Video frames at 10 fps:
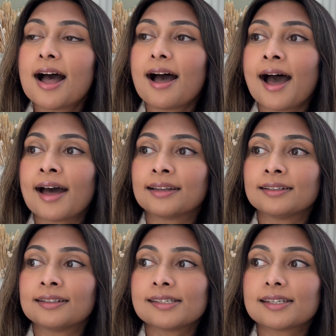
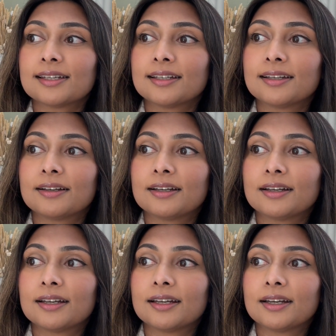And
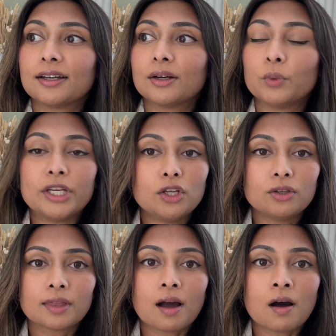we knew
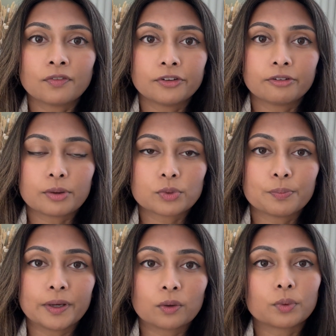that after it was
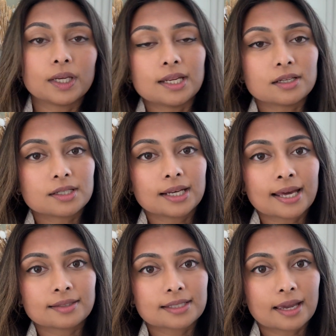built, we needed to
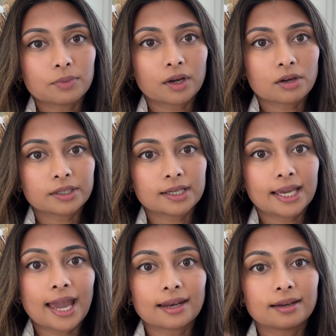landscape the garden
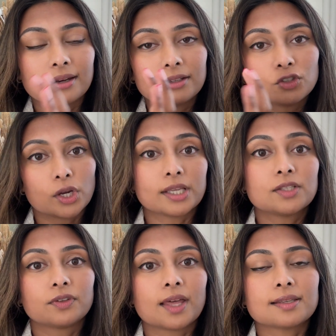again
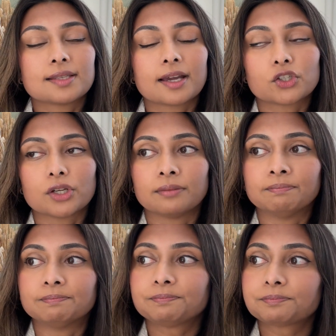just for that
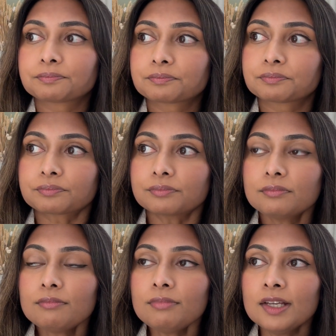section.
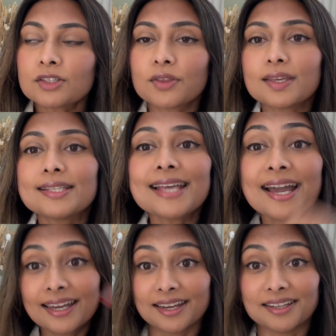So the
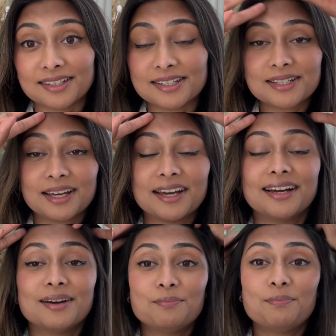second
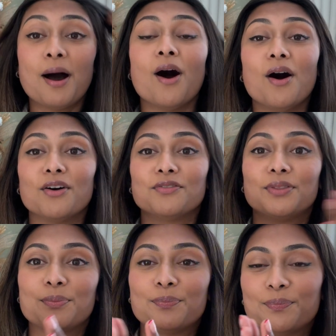part of
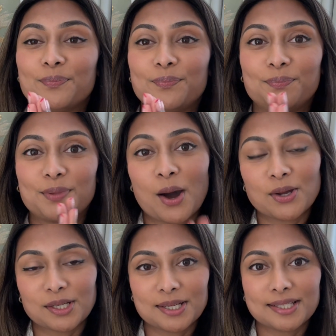the
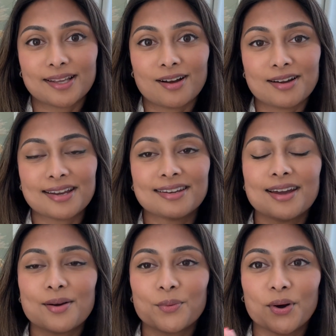garden
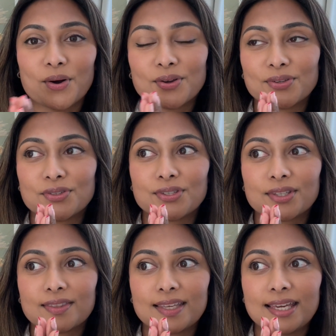design was
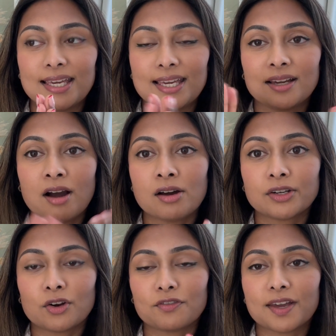the
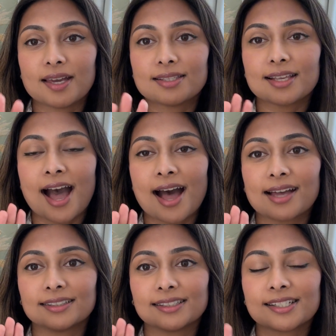garden office
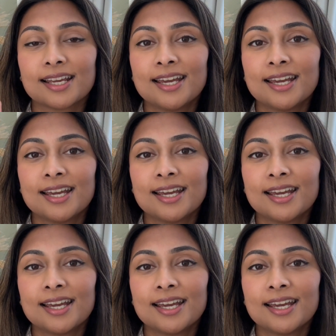and